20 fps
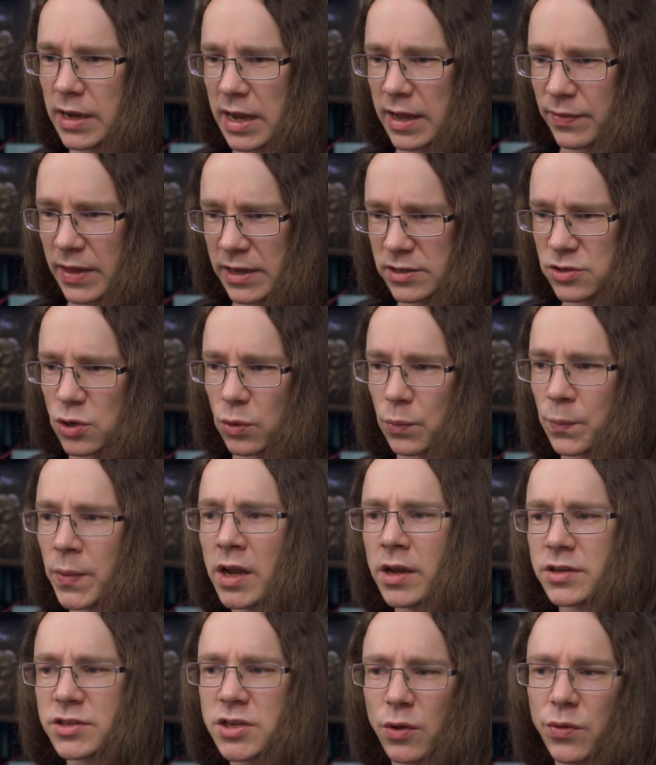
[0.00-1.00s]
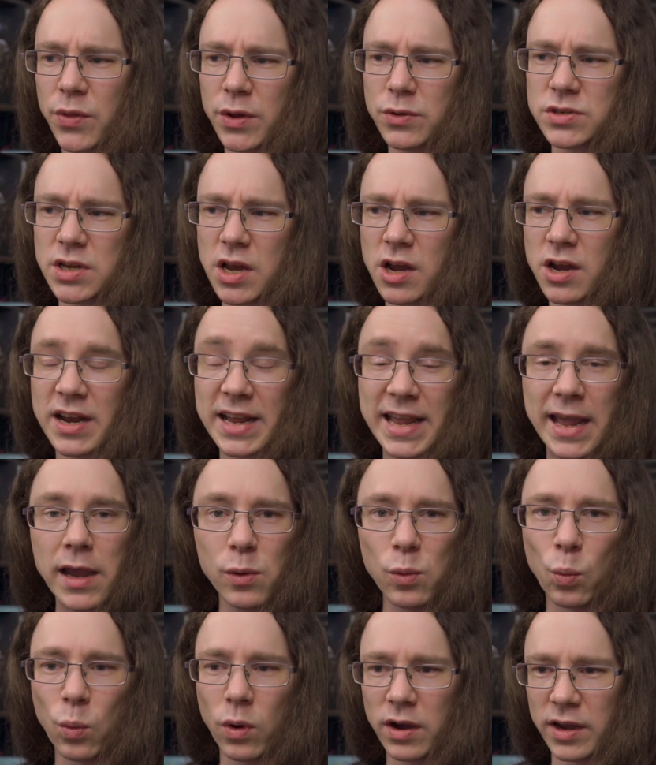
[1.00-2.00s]
that's cool. So those are
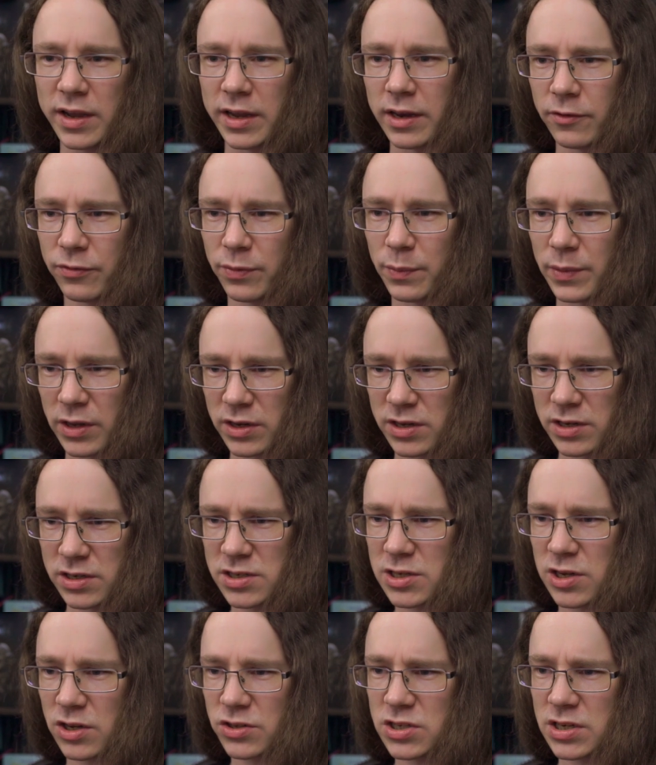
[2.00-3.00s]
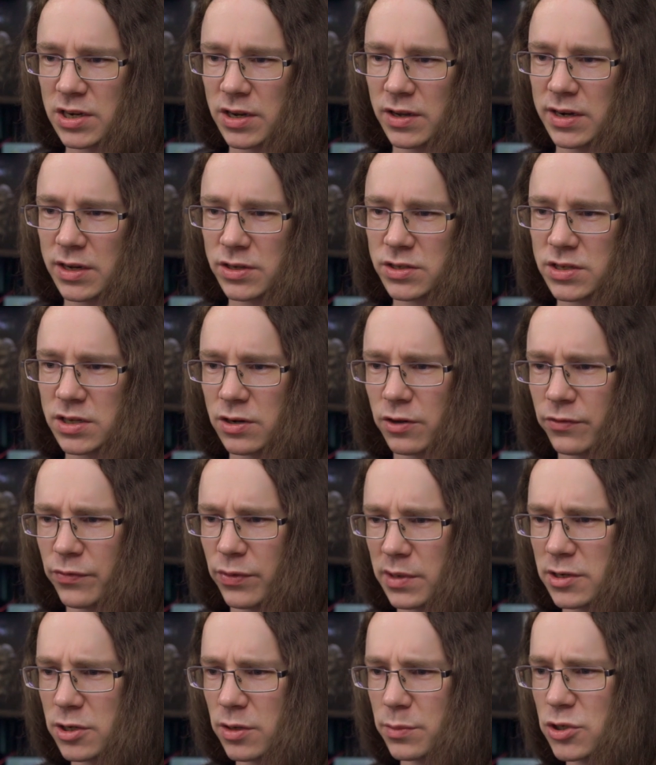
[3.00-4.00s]
account-wide from the look of this. Slots and loadouts unlocked from
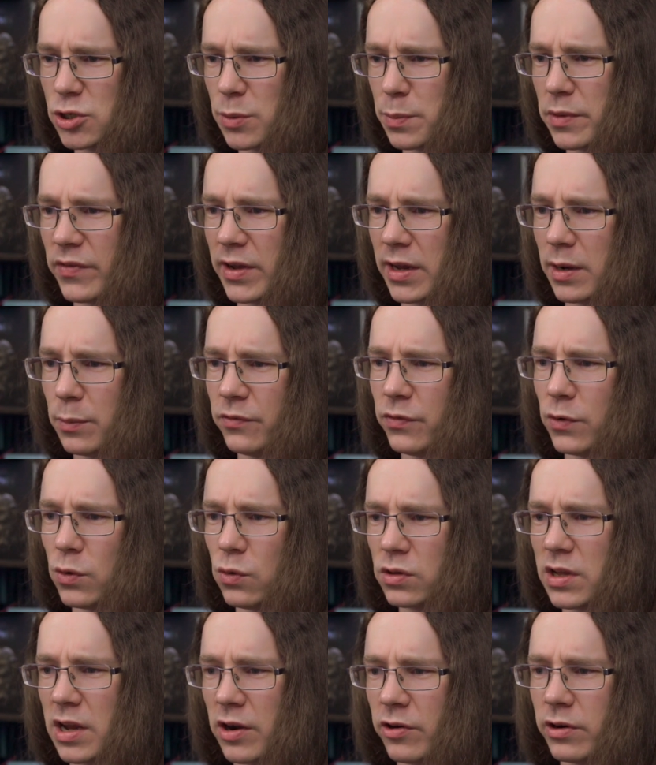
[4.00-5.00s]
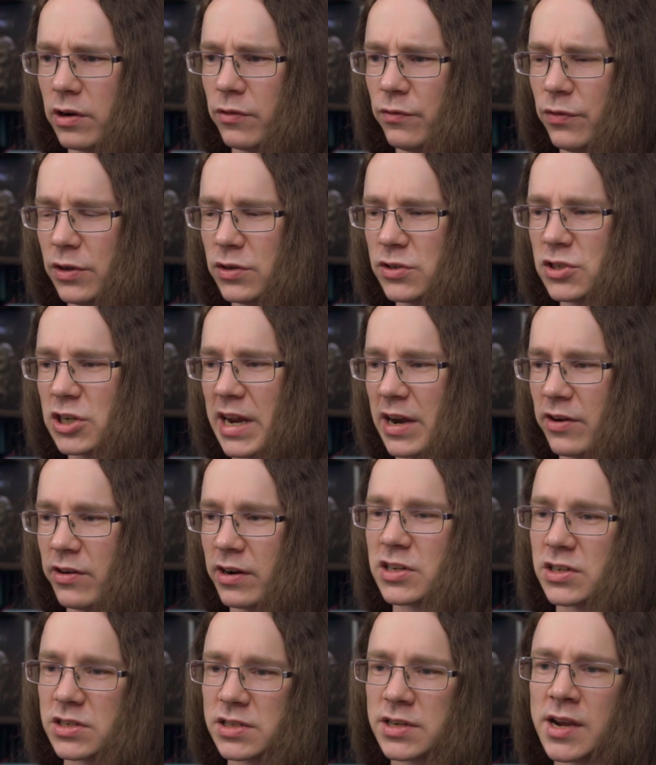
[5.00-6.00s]
the Atomic Shop available for all current and future
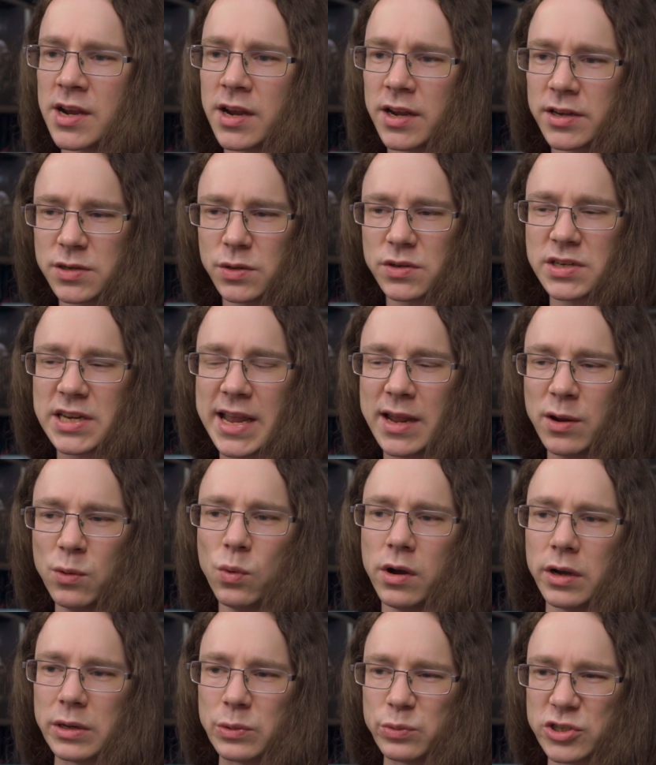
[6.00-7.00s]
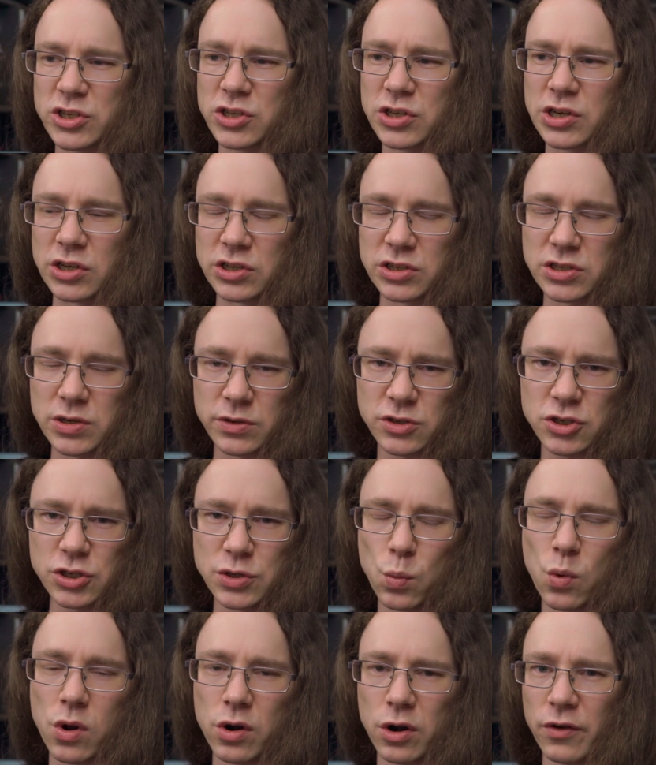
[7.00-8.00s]
characters. So it's account-wide, which is good. So it's just a
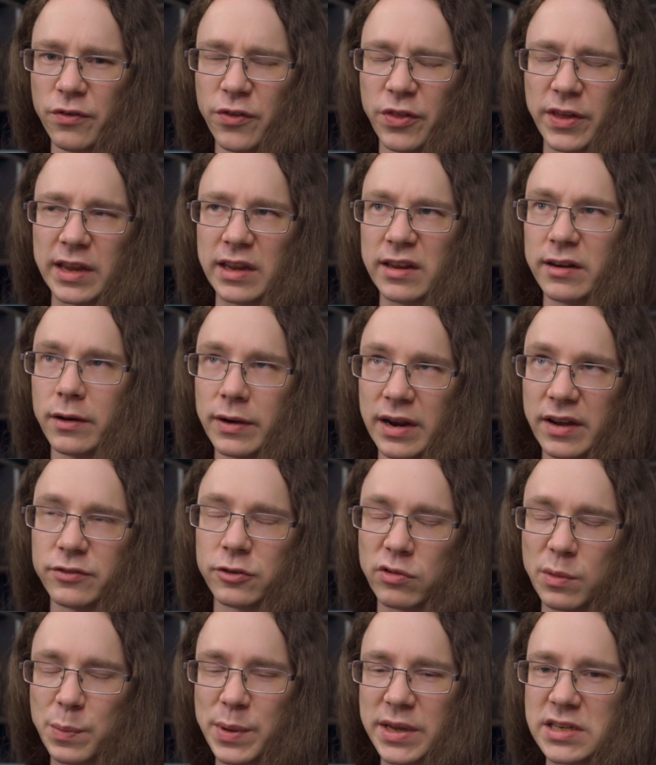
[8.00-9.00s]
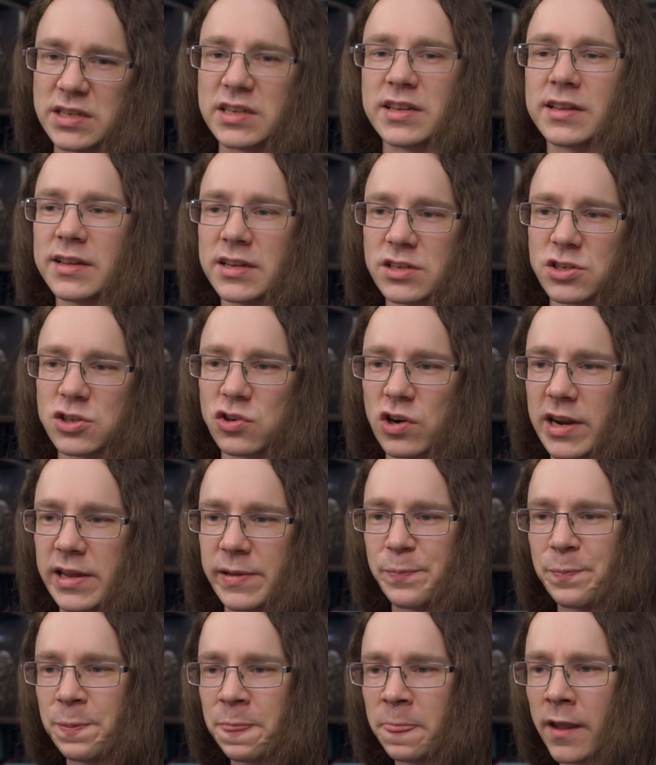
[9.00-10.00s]
one-off thing. You don't have to repeat it. That's great.
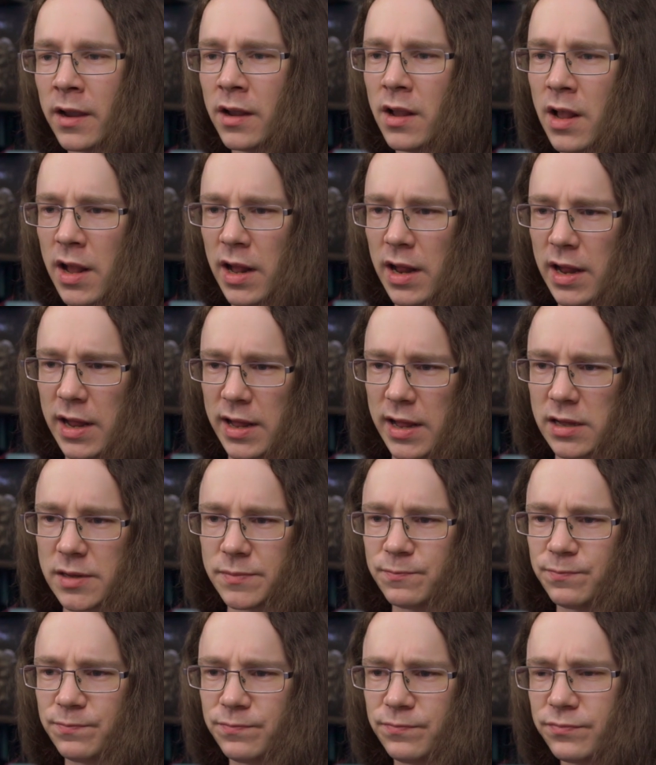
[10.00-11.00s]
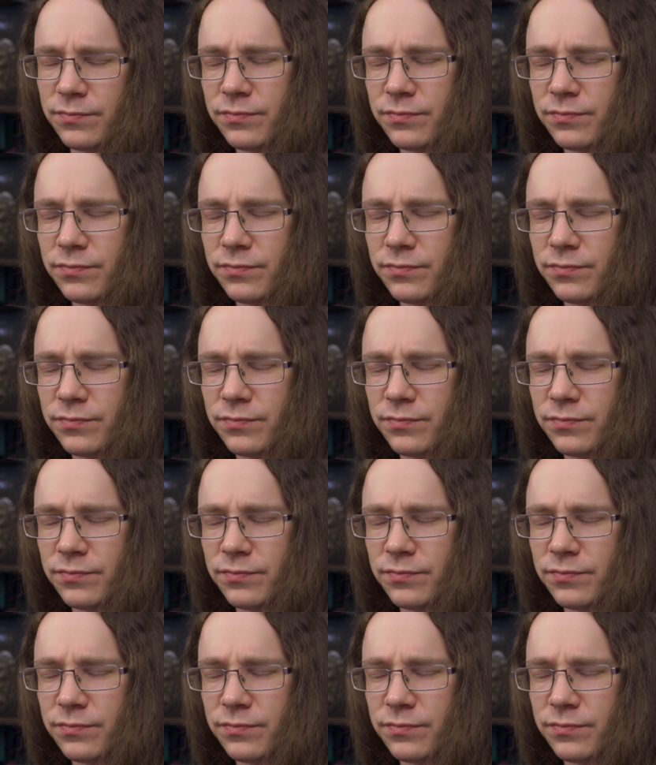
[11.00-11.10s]
In